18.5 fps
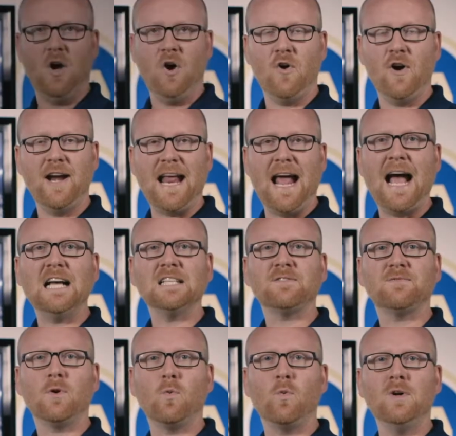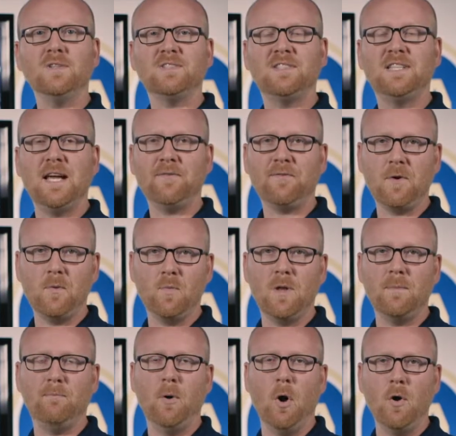All right, as for what's different
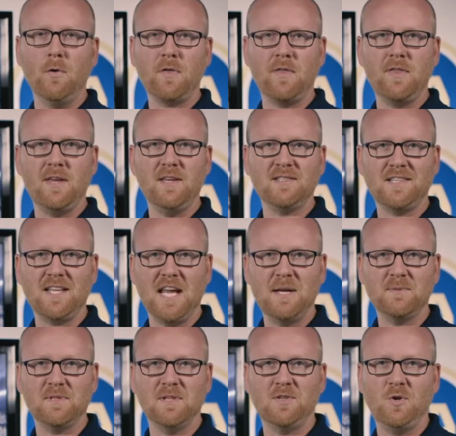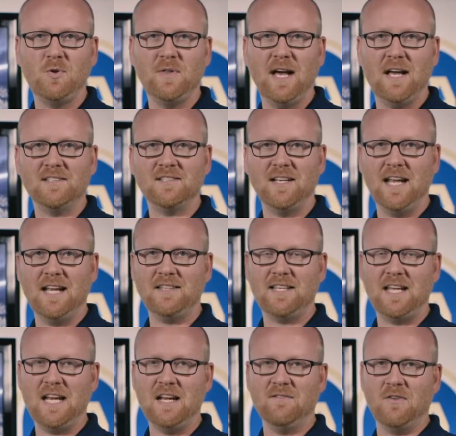with both of these teams in
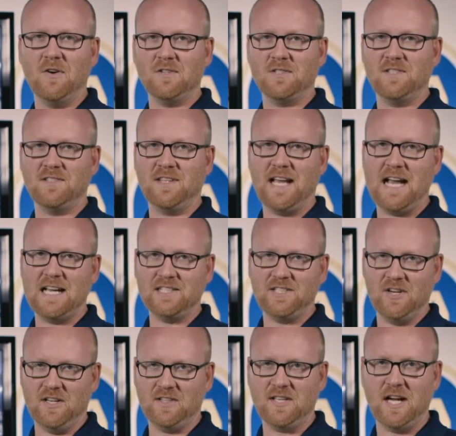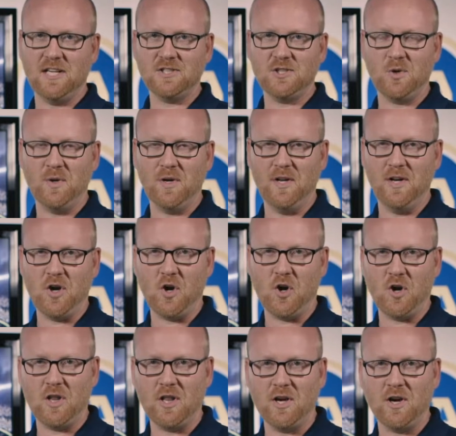2018 versus last year, I touched on it
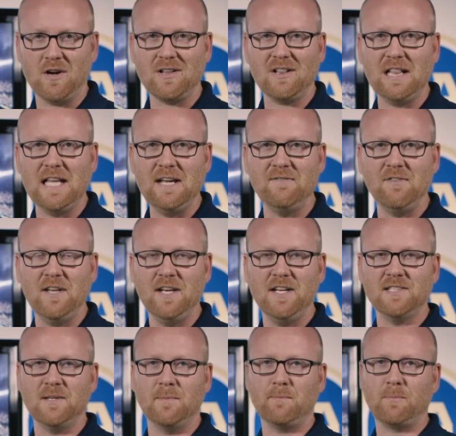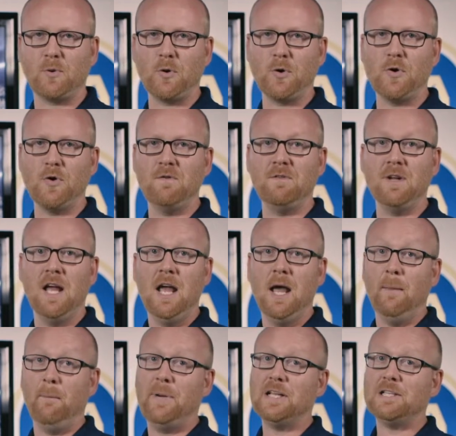earlier. Cleveland is improved
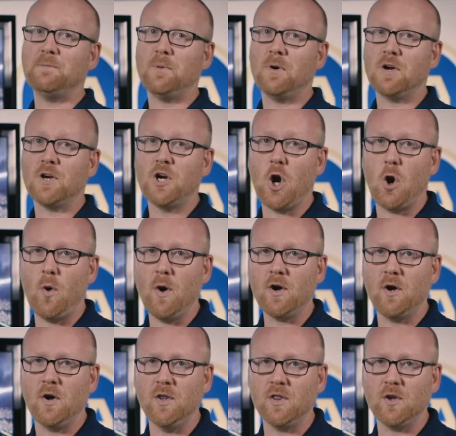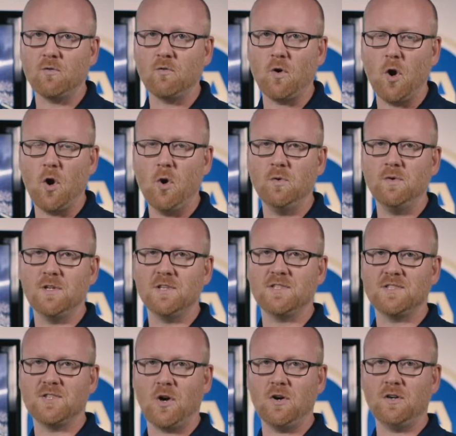Pittsburgh going on the road to
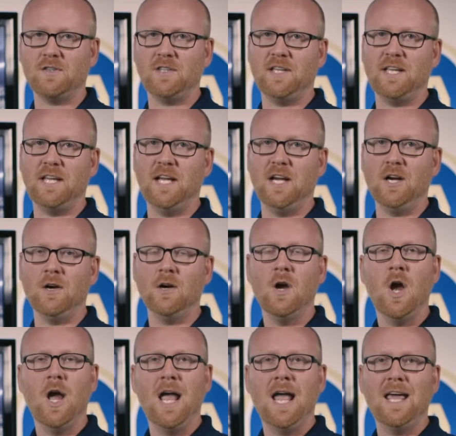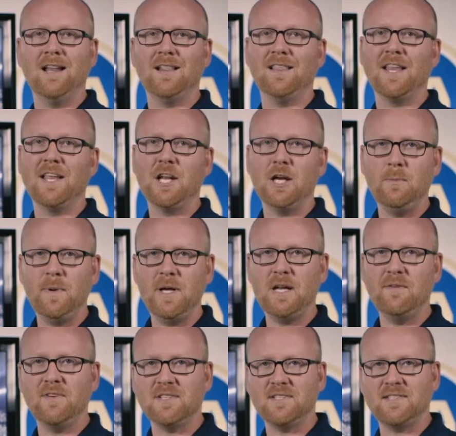start the year in a little
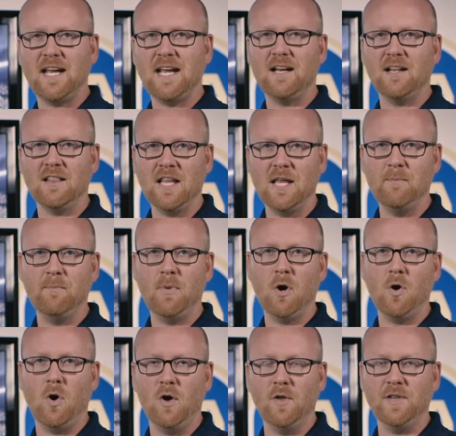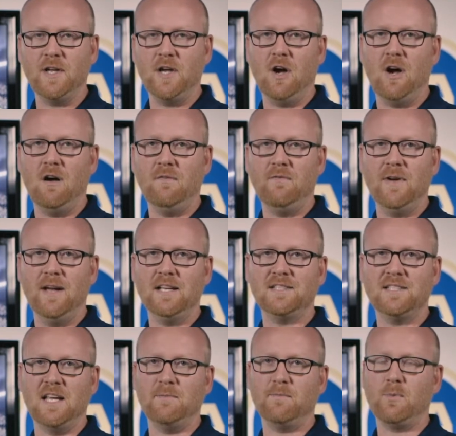bit of a state of limbo on the
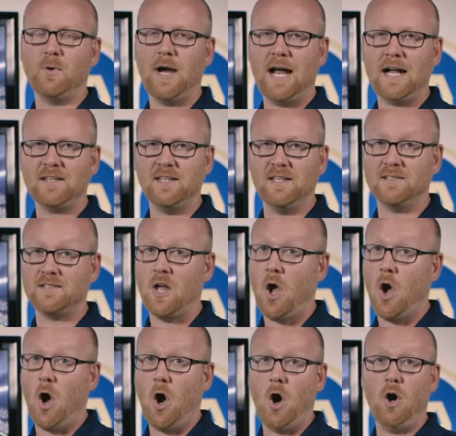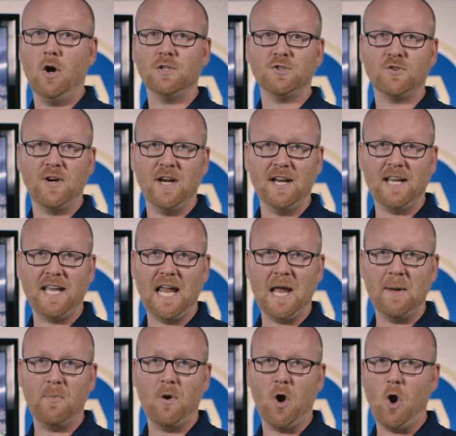offense. They practiced all training
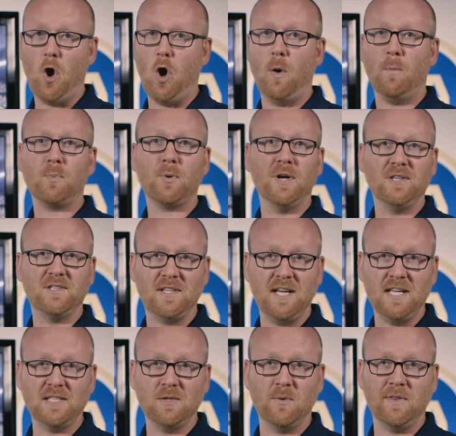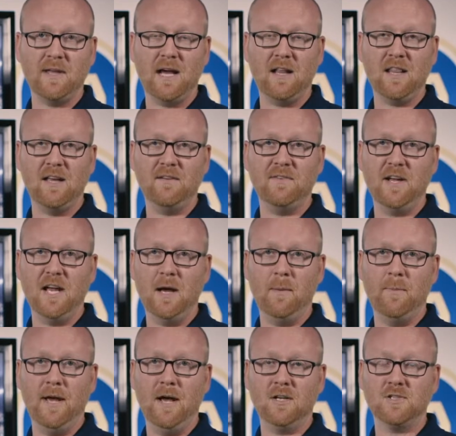camp, all preseason without
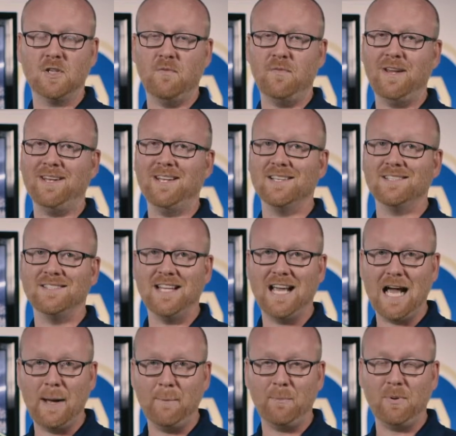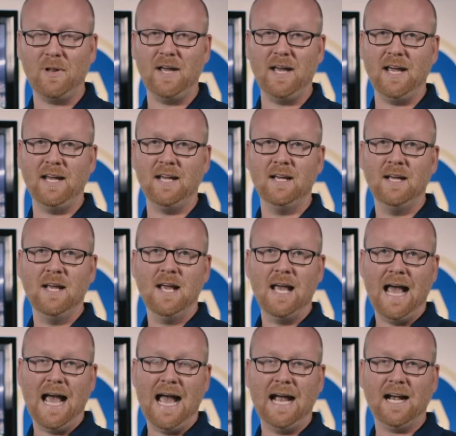Le'Veon Bell. So if he does not play
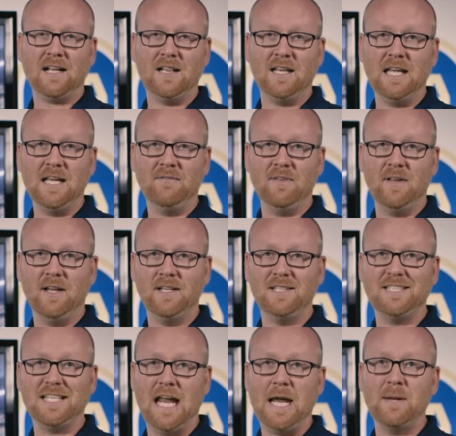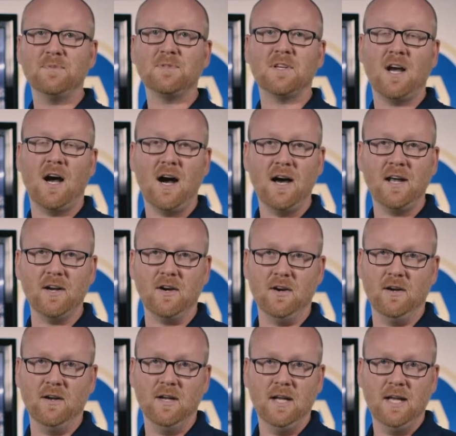at Cleveland, James
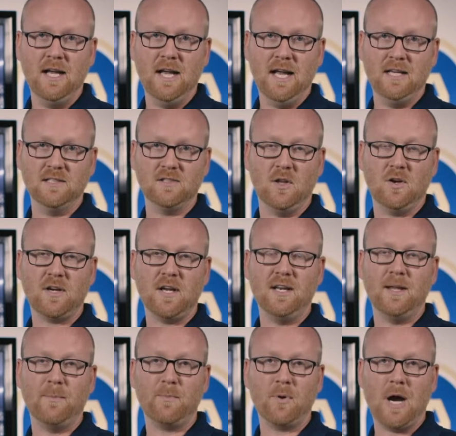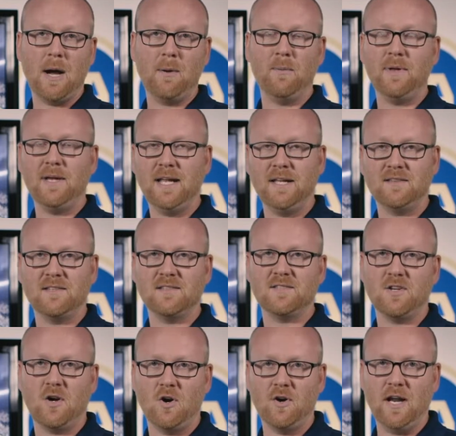Conner is looking to probably get the
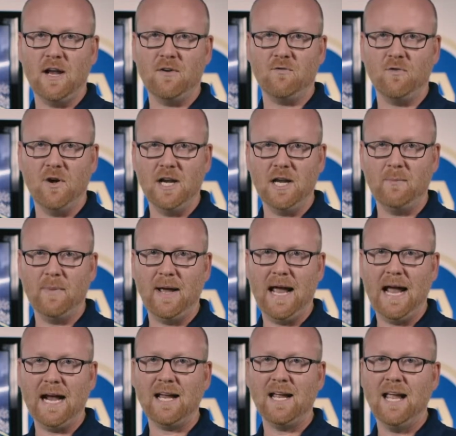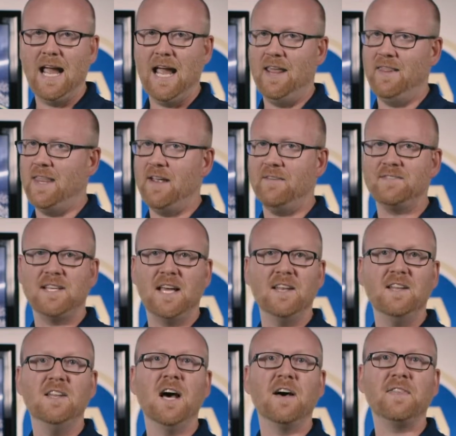start at running back. And they've
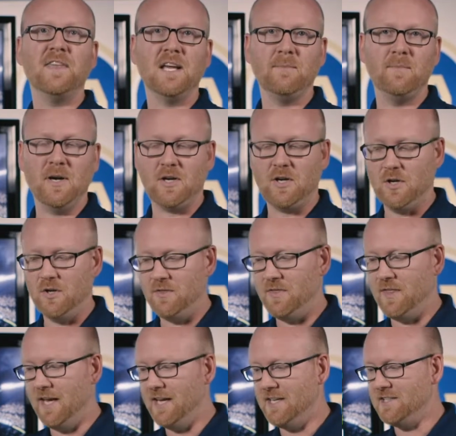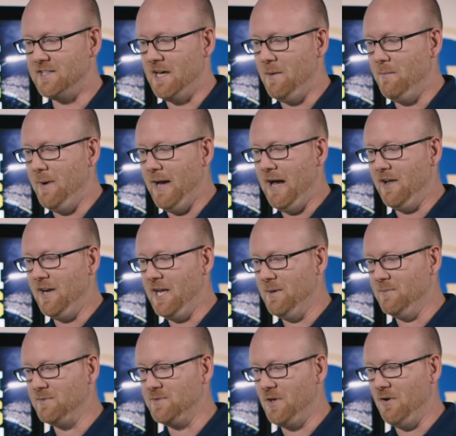said nothing but good things about
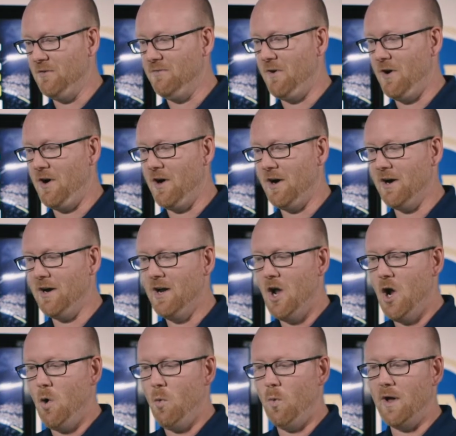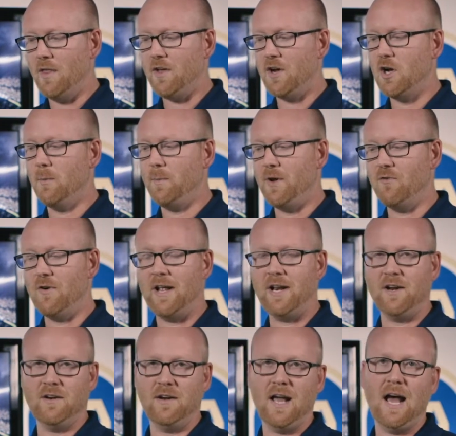him so far. Whether he'll be
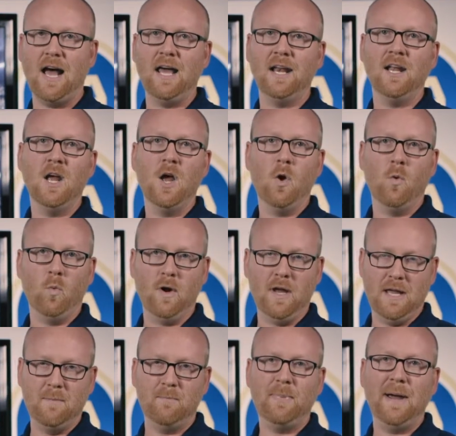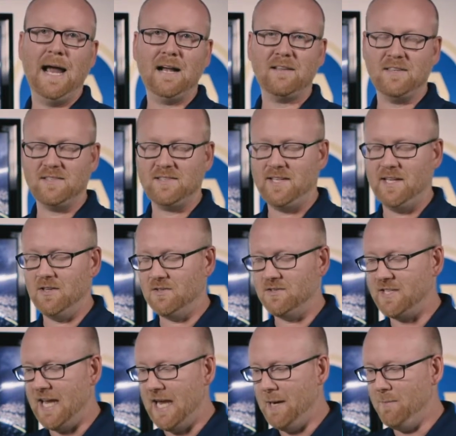ready or not will impact the
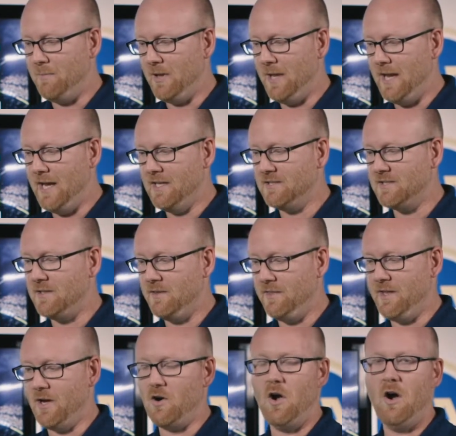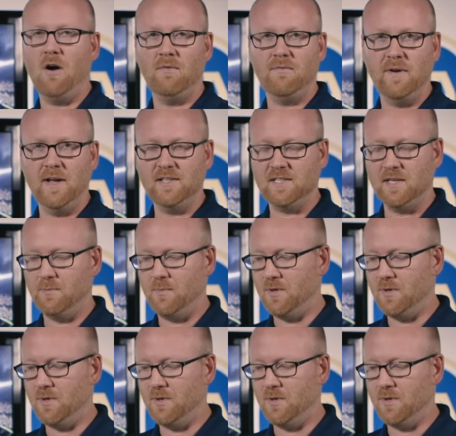Steelers' game plans, their offense in